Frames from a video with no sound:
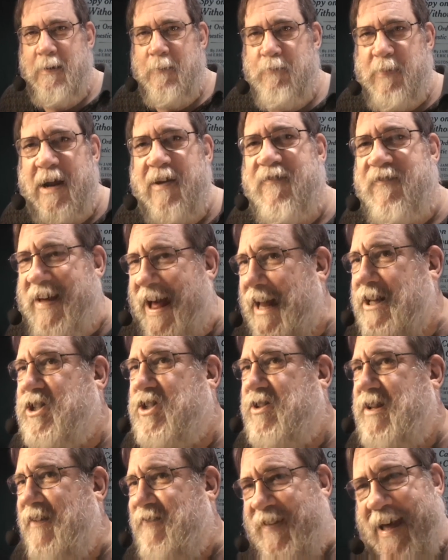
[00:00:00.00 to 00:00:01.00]
But if
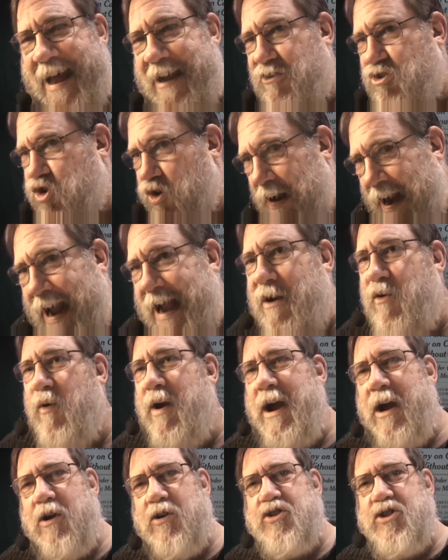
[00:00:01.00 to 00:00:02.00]
that track
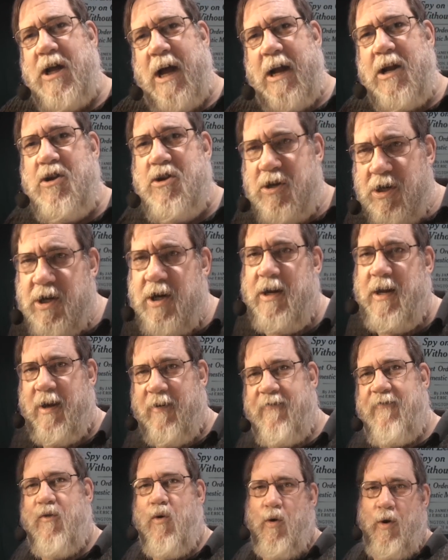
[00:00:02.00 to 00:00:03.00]
record's not good
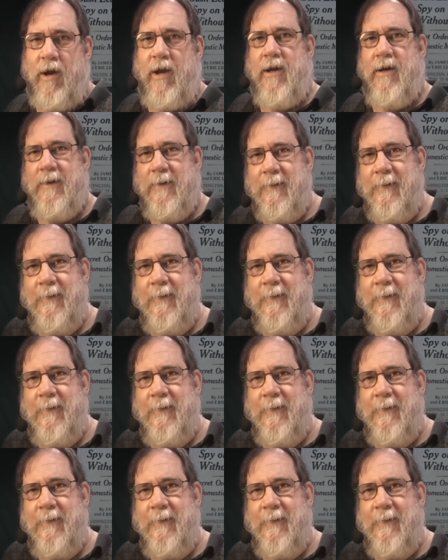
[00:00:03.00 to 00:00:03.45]
enough for you,